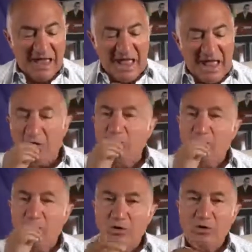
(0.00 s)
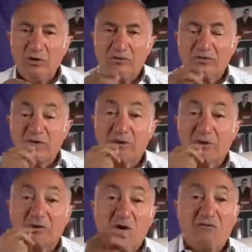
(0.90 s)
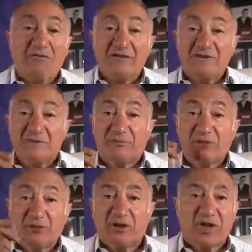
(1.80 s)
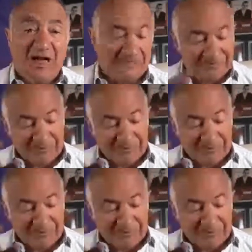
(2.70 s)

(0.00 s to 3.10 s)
Our words to build confidence, to build life.